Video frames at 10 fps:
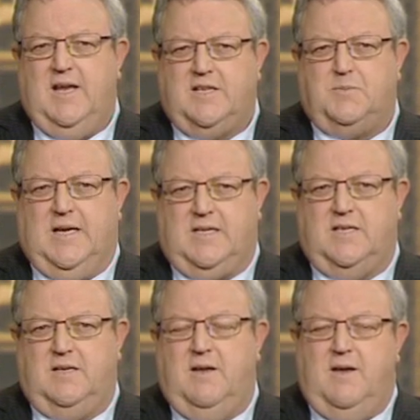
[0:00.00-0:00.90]
aspects
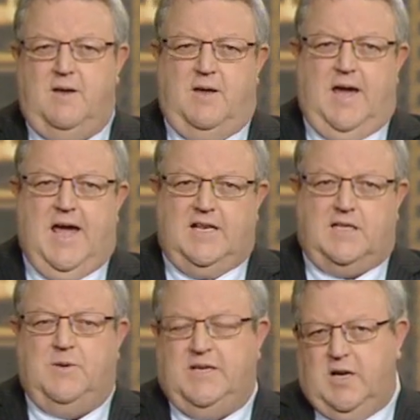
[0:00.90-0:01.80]
that had
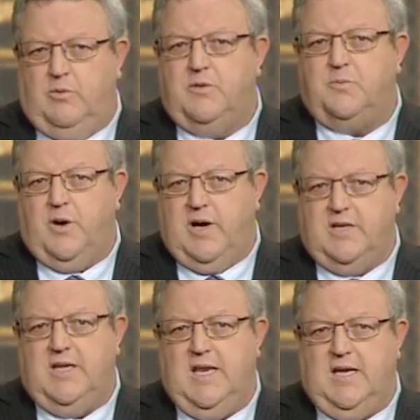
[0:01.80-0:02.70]
to be dealt with prior
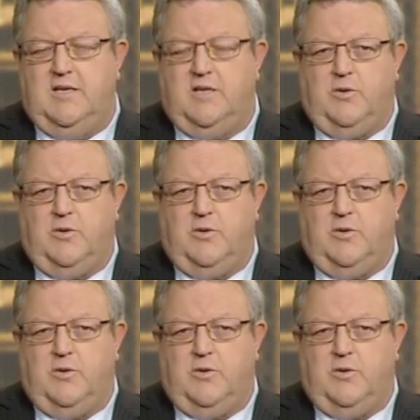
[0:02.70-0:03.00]
to getting into the